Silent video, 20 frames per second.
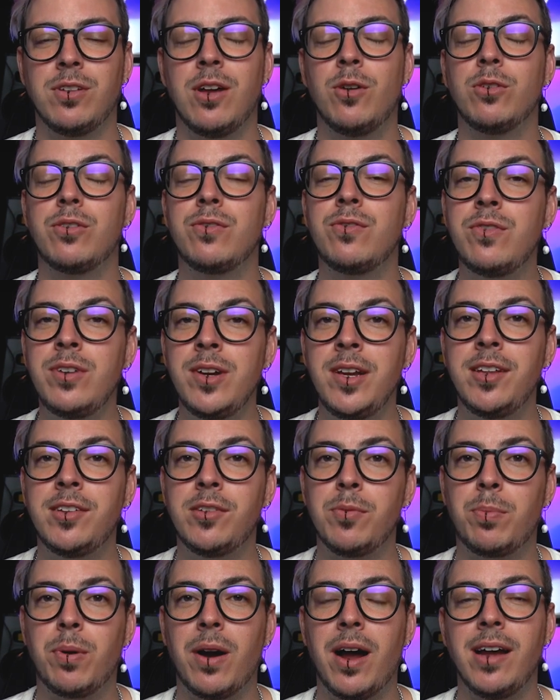I was really
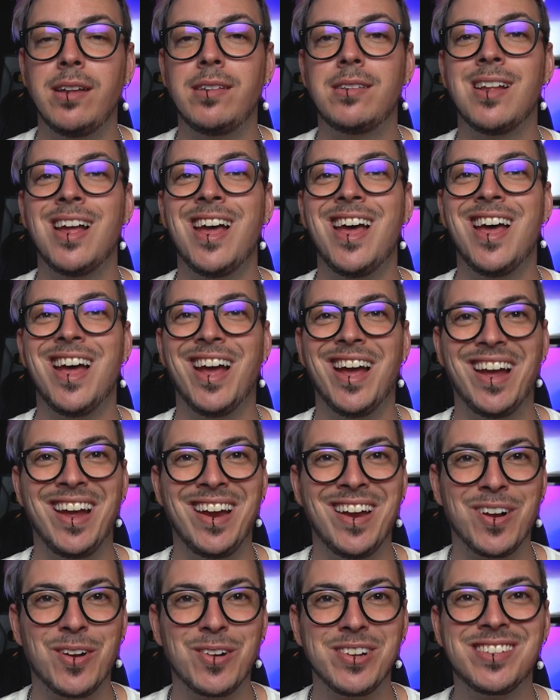surprised
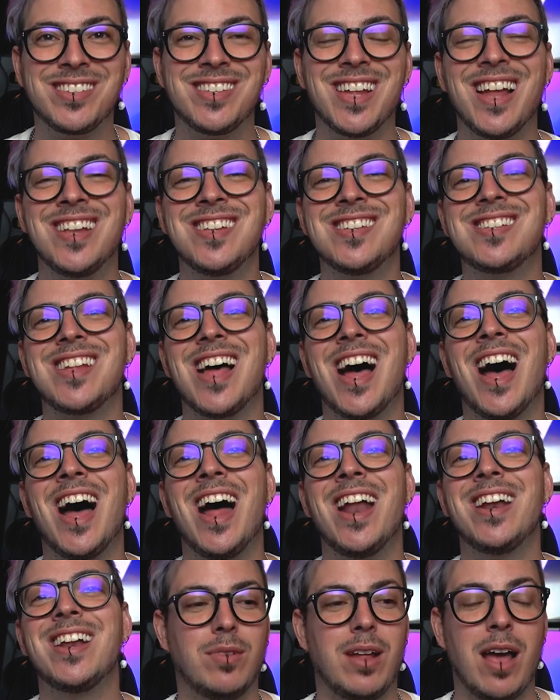in a good sense,
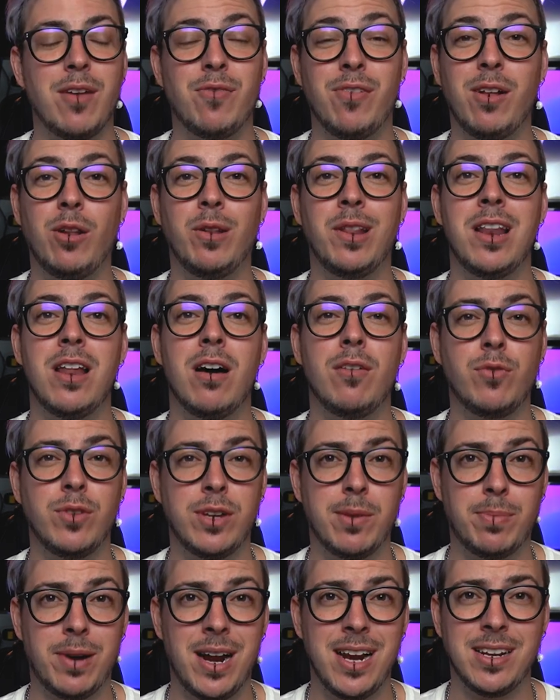and I fell in love with
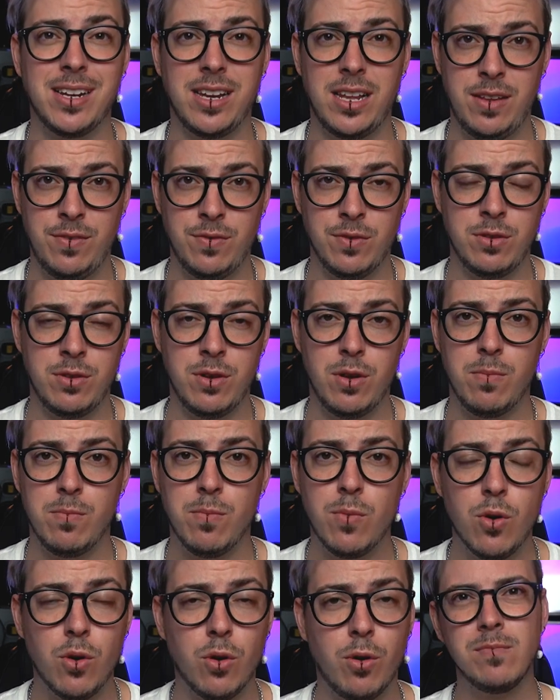the brand even
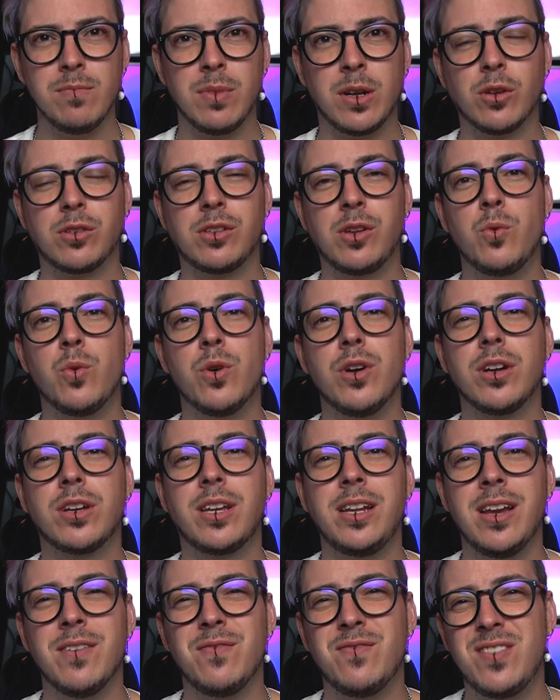more because they
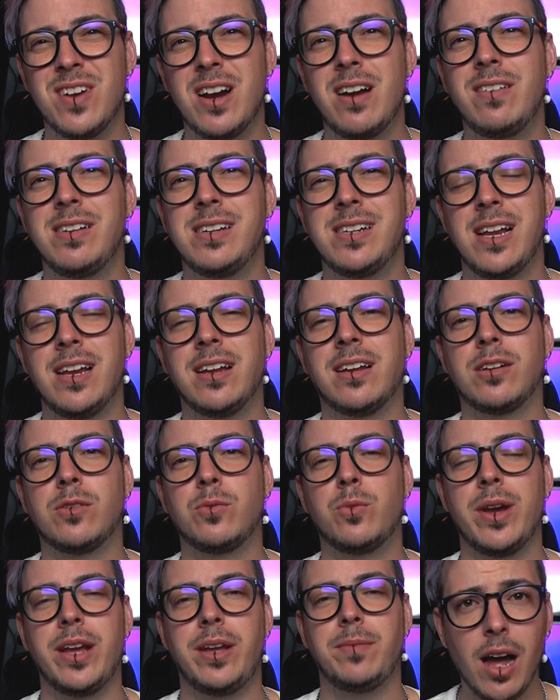work in a very delicate
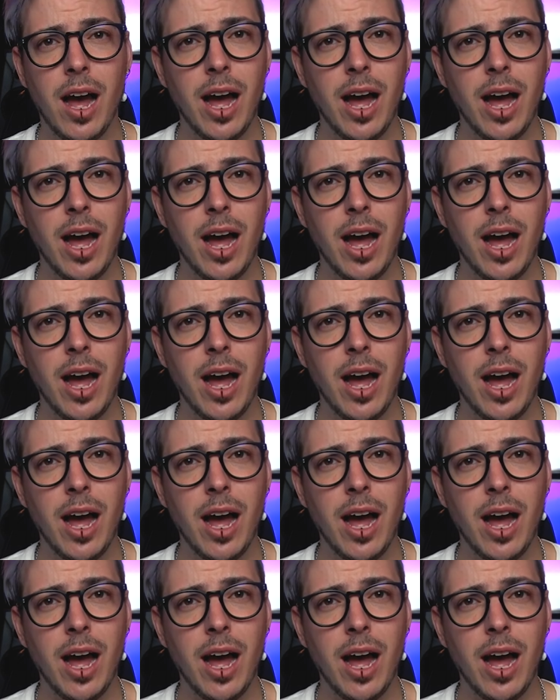way.